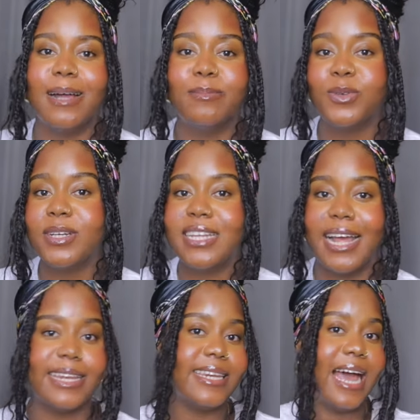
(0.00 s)
I'm doing
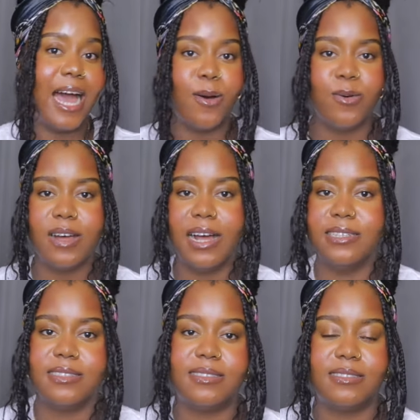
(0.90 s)
that now
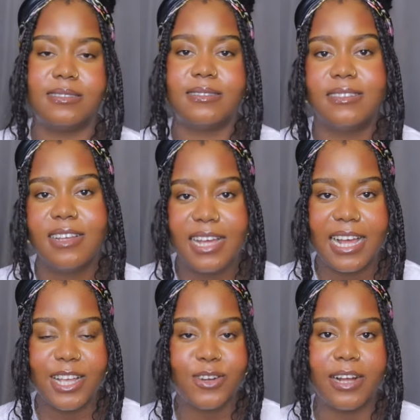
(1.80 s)
as
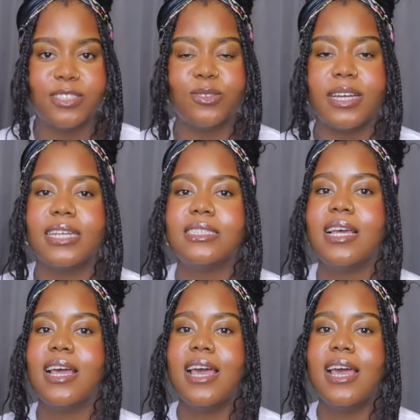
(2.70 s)
a graduate.